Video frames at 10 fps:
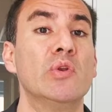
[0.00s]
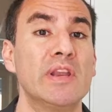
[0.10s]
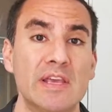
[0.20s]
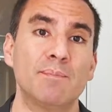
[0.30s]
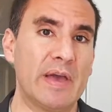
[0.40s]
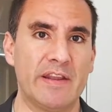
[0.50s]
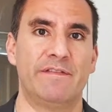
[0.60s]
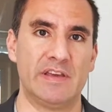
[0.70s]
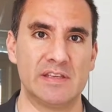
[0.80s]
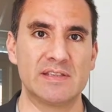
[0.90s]
unique
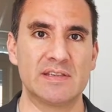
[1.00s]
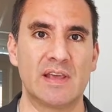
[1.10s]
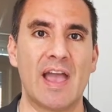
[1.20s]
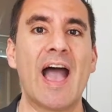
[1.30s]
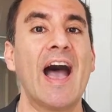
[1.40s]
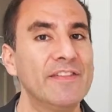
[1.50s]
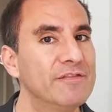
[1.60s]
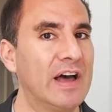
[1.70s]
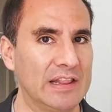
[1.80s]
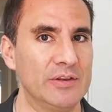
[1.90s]
benefits and
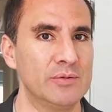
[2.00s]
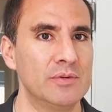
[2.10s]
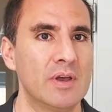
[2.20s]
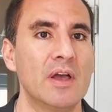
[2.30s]
value